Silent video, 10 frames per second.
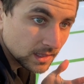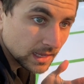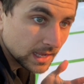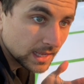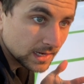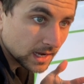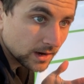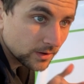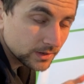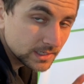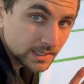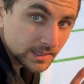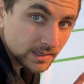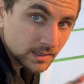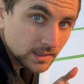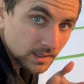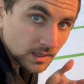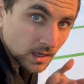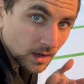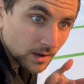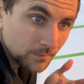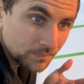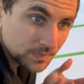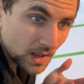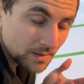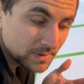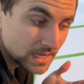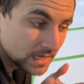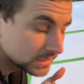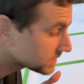and I already did IPA.